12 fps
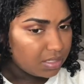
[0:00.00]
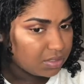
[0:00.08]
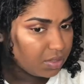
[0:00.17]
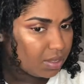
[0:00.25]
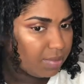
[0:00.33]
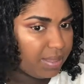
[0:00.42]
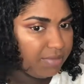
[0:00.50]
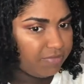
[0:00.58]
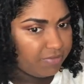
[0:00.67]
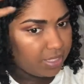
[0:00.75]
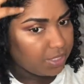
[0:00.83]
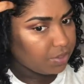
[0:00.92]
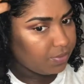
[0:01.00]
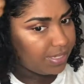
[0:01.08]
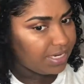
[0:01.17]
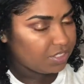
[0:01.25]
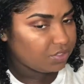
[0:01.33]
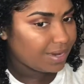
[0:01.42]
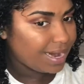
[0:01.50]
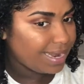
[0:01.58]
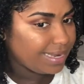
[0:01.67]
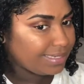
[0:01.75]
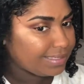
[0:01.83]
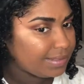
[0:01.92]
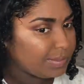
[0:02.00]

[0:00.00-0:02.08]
so it could be fuller when it dries.